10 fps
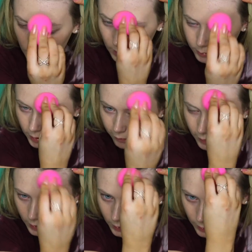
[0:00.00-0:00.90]
I'm
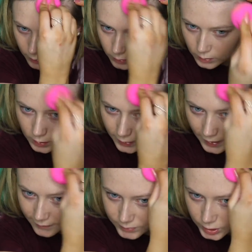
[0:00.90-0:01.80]
definitely gonna gonna
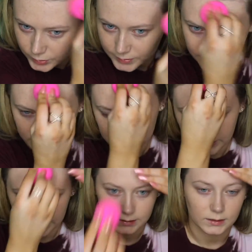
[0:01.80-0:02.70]
have to go in with a
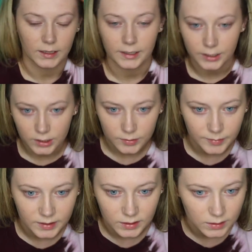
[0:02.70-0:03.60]
second layer
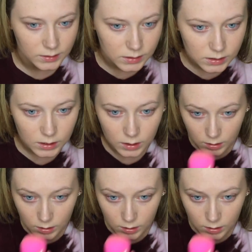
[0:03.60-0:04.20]
because